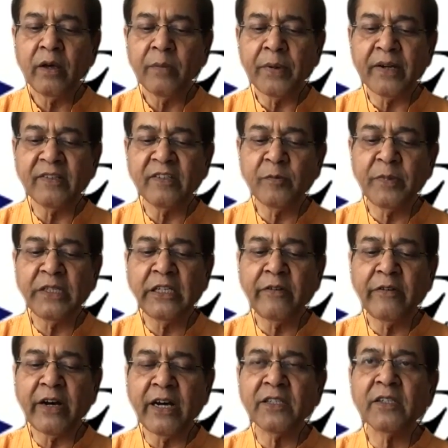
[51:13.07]
participants
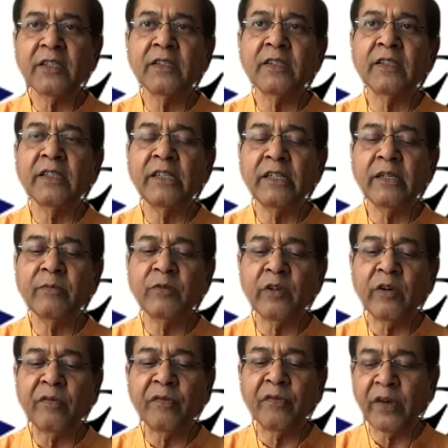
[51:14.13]
have asked us in terms
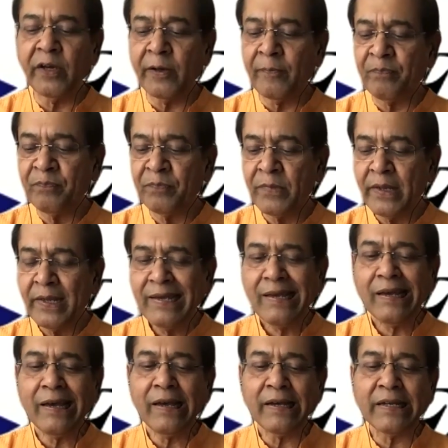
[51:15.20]
of
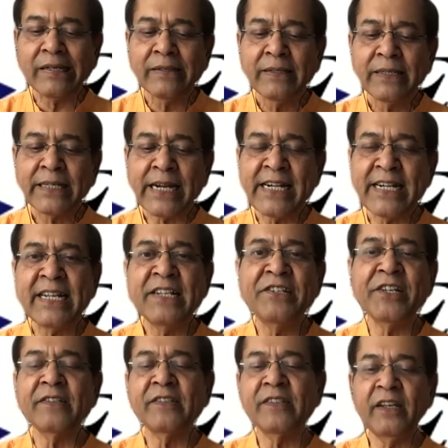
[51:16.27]

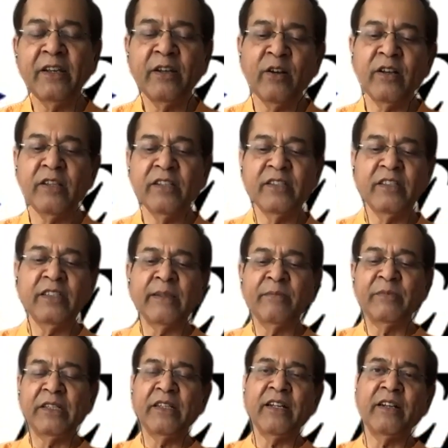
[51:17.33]
contingency, you know, and this is
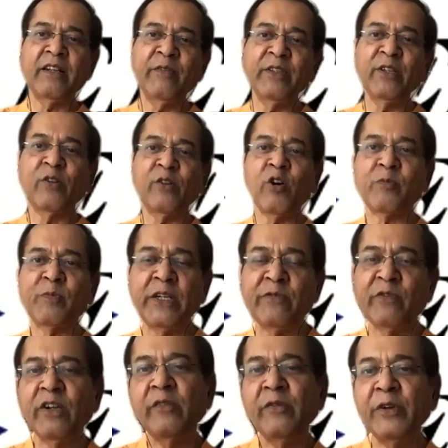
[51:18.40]
something that even the corporate
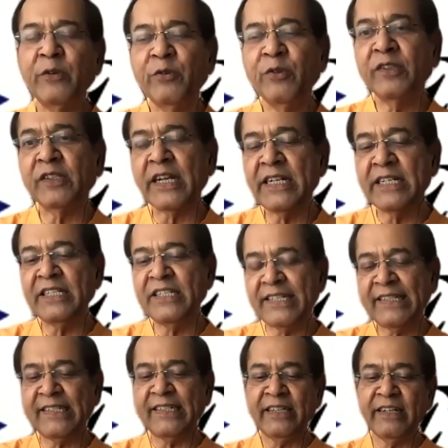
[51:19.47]
world, we do this
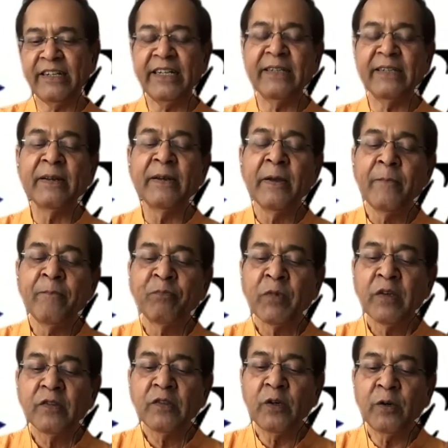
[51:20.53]
contingency, right?
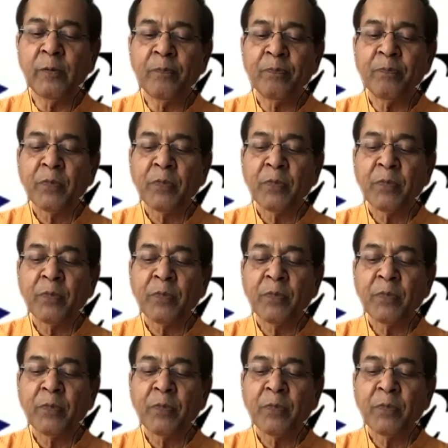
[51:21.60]
So